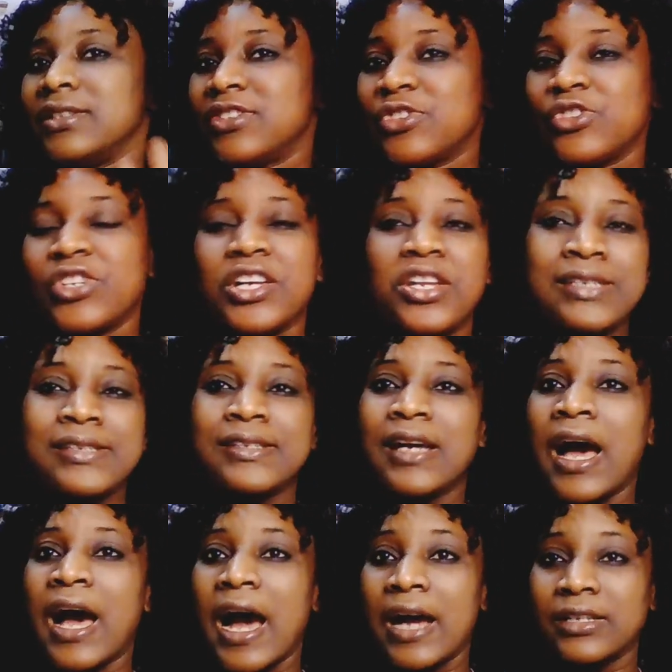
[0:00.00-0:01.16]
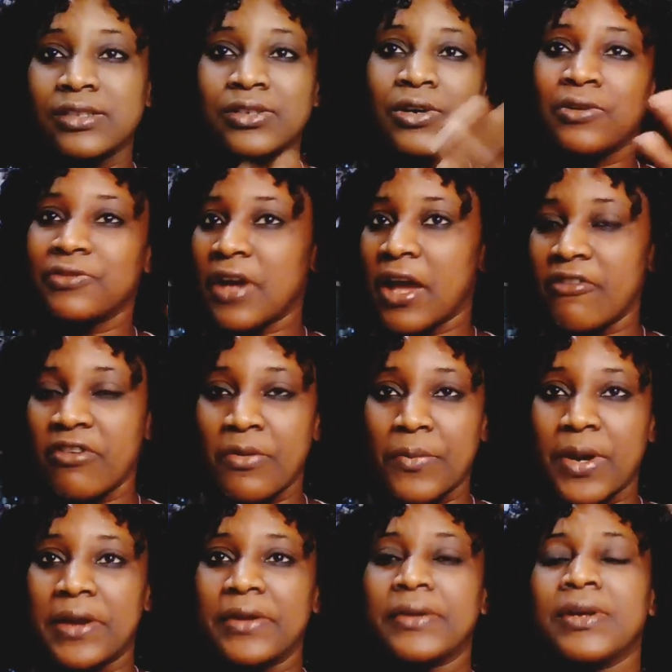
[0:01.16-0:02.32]
In this food is the heart of every
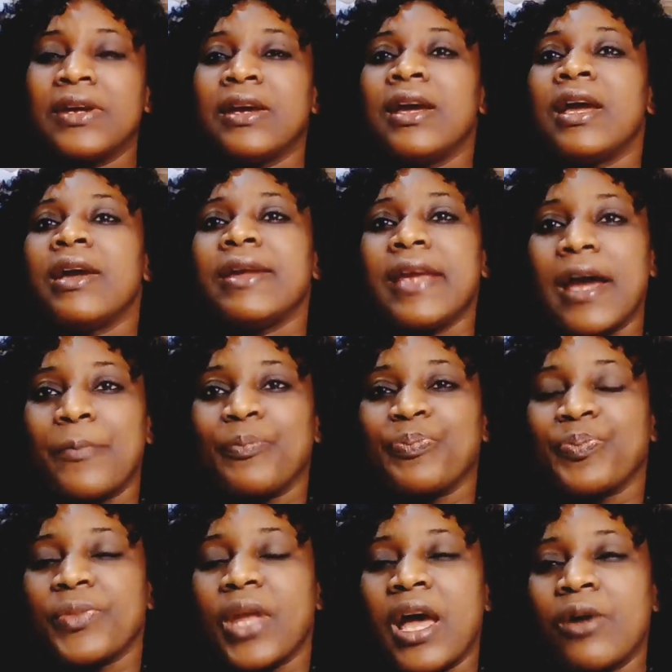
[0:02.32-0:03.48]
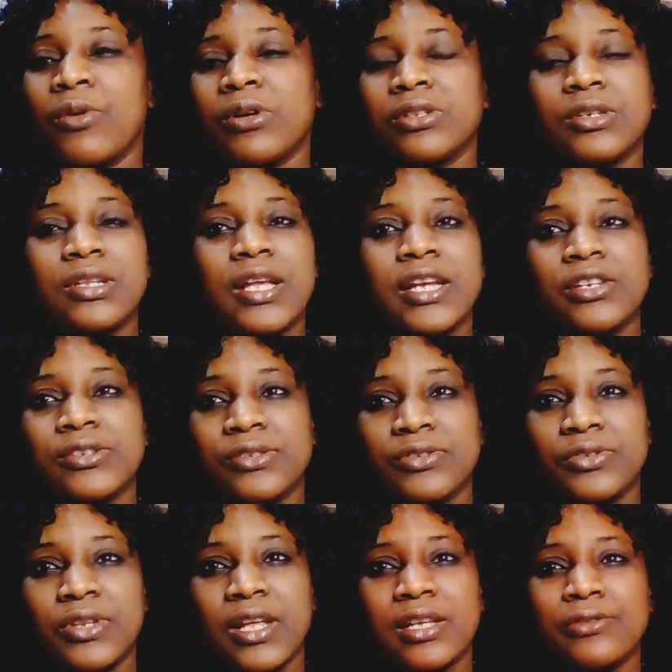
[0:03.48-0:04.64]
man. Yeah, I want to let us
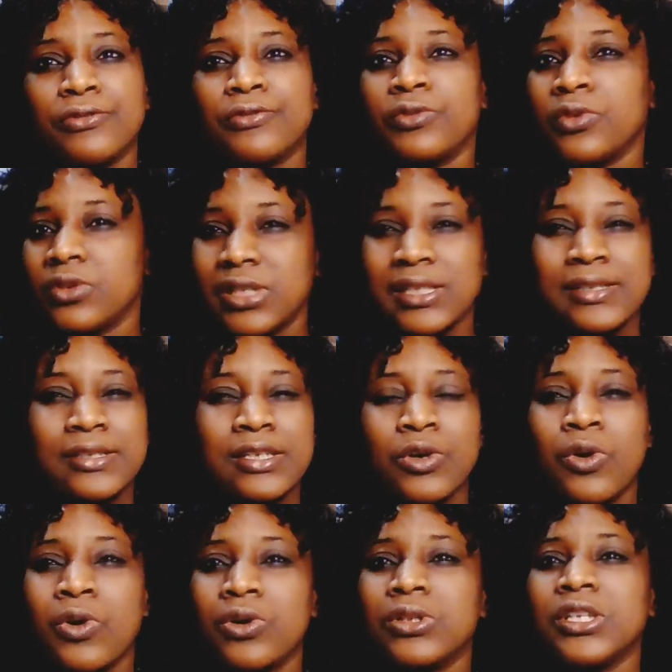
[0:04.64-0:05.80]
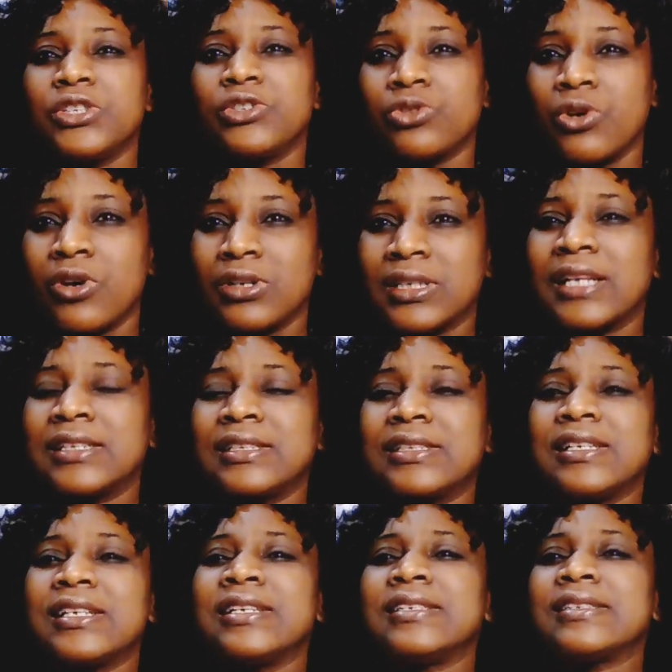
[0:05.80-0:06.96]
know that food is the only drug that
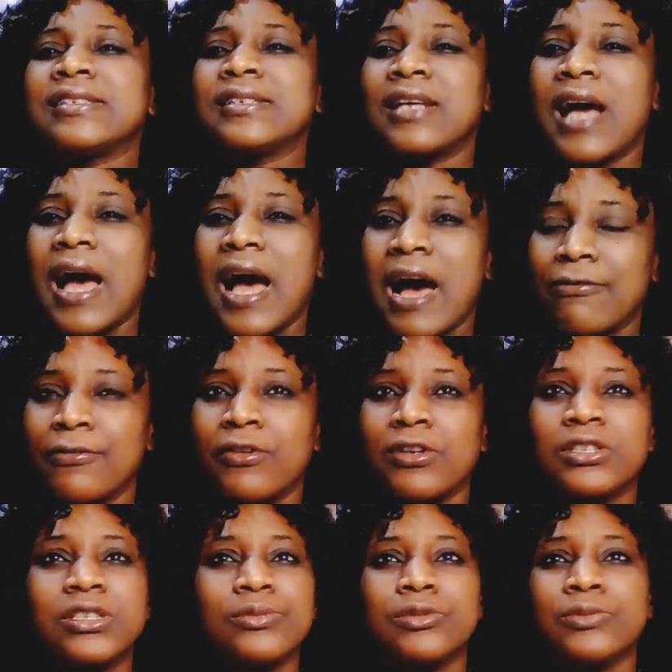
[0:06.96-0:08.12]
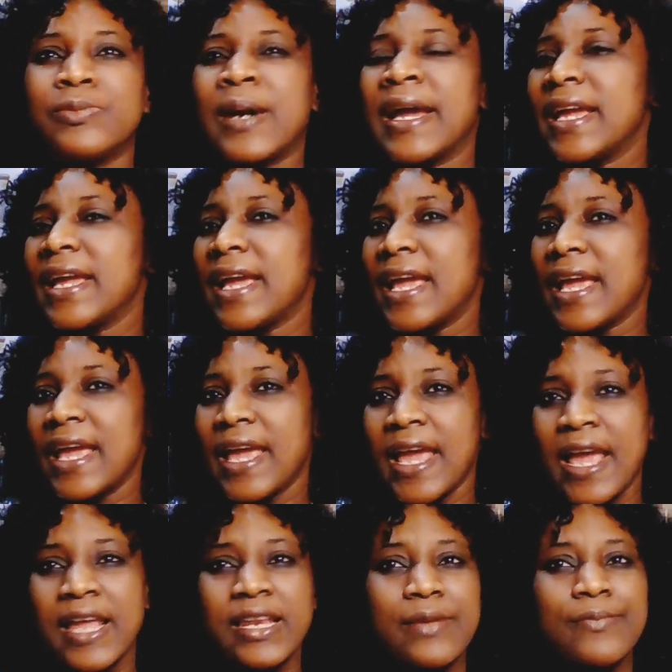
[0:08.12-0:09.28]
is affordable by
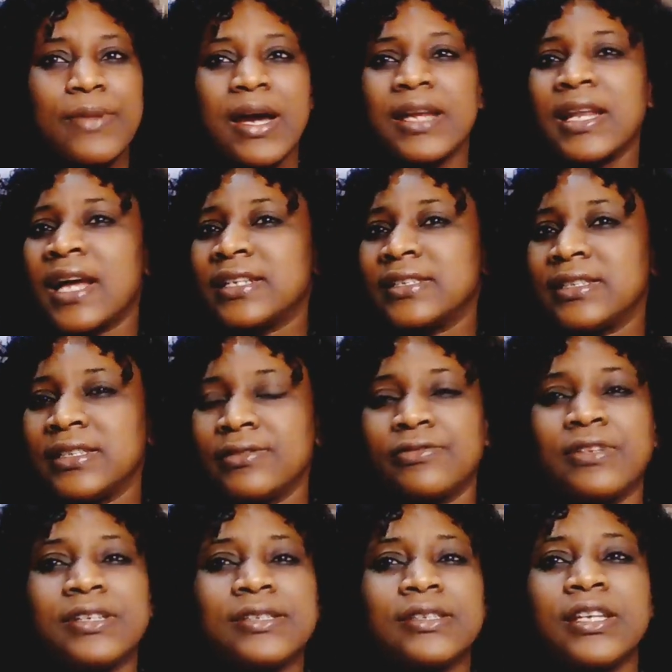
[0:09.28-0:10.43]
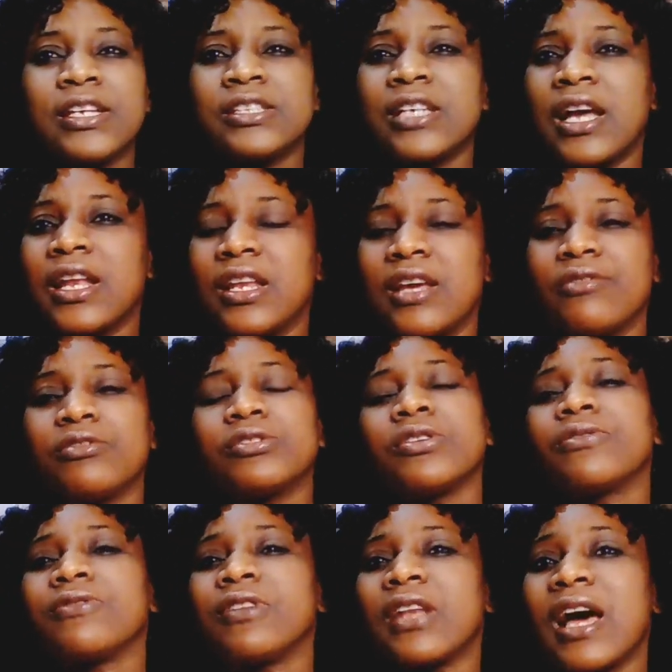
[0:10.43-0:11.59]
any man at different stage and level
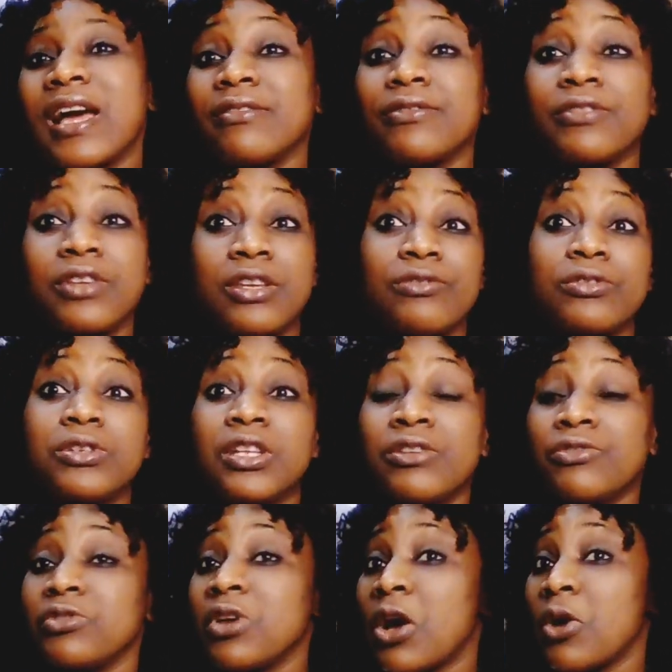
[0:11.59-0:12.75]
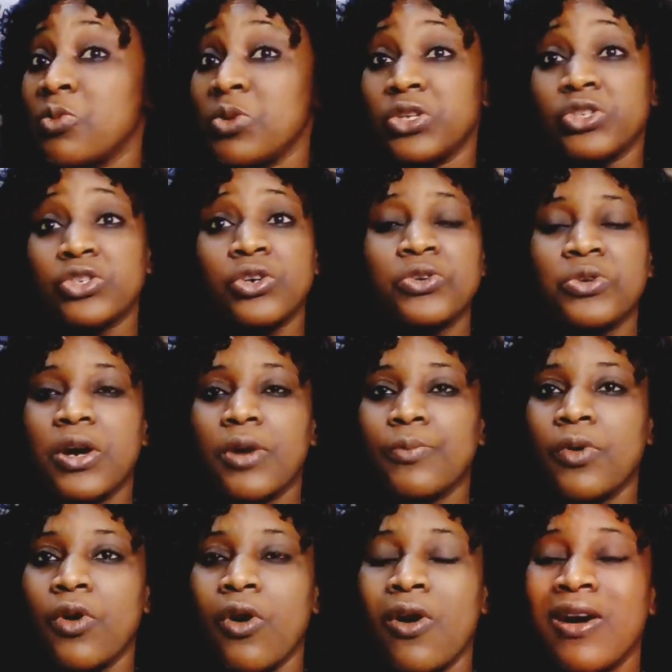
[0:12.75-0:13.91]
of life, even if you are rich or you
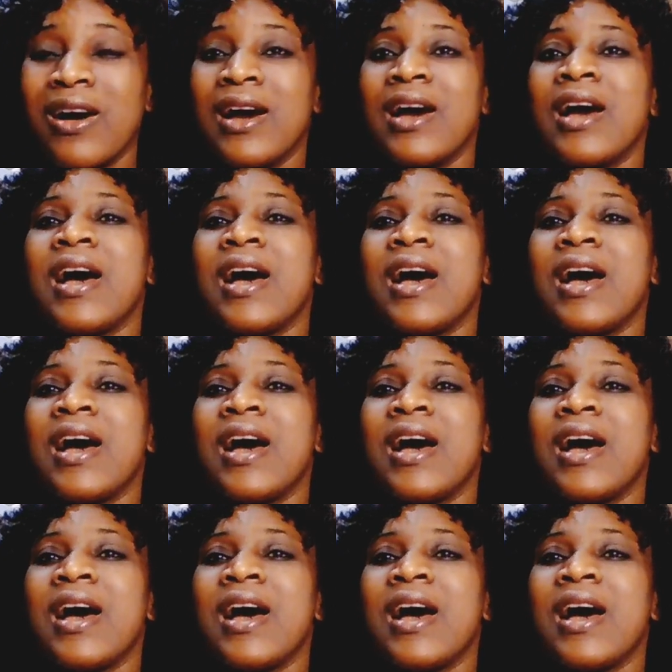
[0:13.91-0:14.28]
are poor.